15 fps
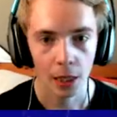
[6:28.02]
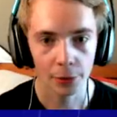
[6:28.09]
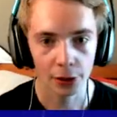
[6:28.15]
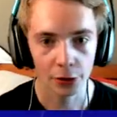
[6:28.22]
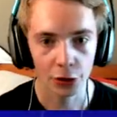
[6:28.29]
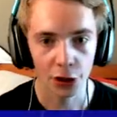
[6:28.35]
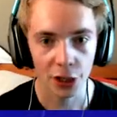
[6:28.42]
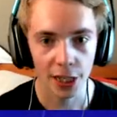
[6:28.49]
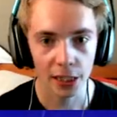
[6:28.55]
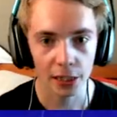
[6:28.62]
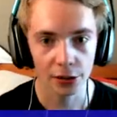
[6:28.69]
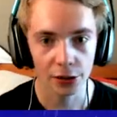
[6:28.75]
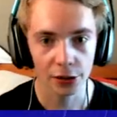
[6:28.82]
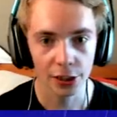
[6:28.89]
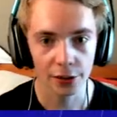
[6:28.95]
I'm ricocheting
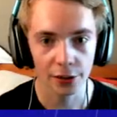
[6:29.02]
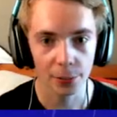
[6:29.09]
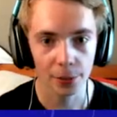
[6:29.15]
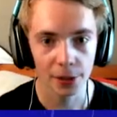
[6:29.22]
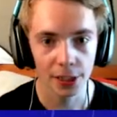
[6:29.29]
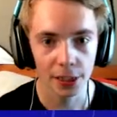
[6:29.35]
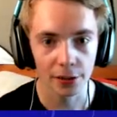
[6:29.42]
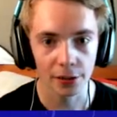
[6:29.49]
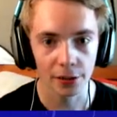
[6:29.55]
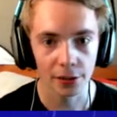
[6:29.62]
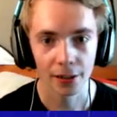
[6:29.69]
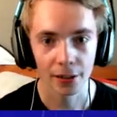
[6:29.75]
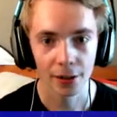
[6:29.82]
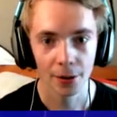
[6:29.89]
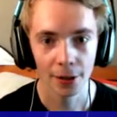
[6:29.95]
underneath the beneath.
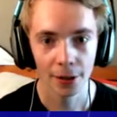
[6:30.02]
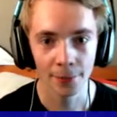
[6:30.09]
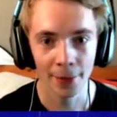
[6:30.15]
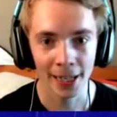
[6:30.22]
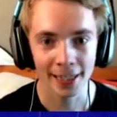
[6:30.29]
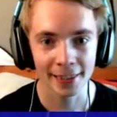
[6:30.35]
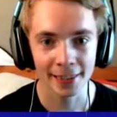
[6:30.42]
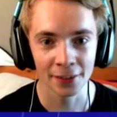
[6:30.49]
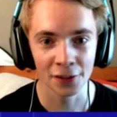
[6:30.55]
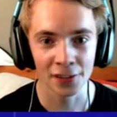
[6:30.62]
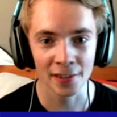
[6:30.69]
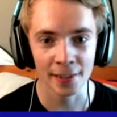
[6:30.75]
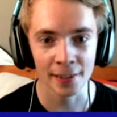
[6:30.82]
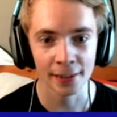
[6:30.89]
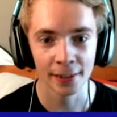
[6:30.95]
I'm
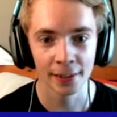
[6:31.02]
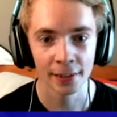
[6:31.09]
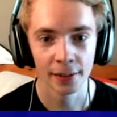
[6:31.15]
magnificent.